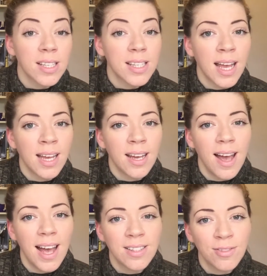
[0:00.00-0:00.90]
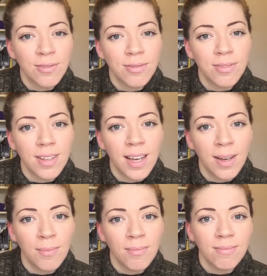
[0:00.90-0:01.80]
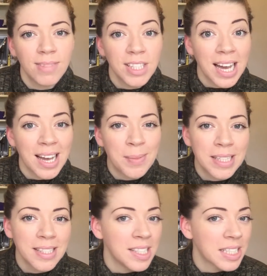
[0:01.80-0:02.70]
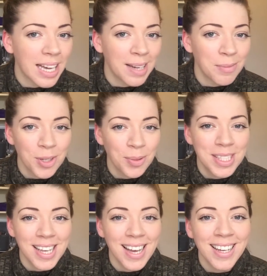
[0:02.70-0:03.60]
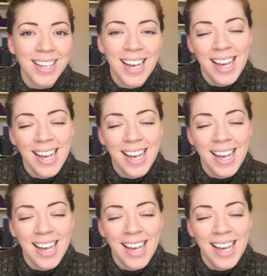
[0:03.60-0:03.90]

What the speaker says: to stay ahead of the diabetes game, shall we say,